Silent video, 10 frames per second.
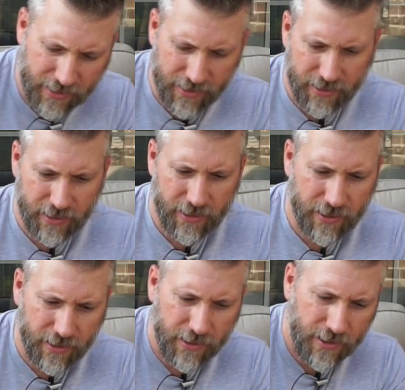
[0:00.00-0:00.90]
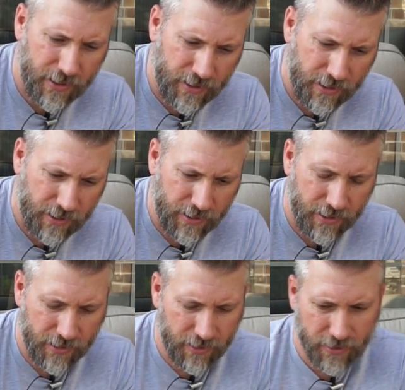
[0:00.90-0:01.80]

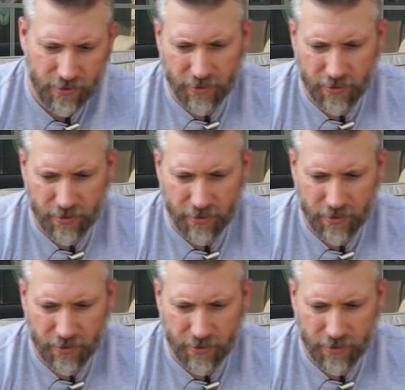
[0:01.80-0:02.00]
Nothing is said.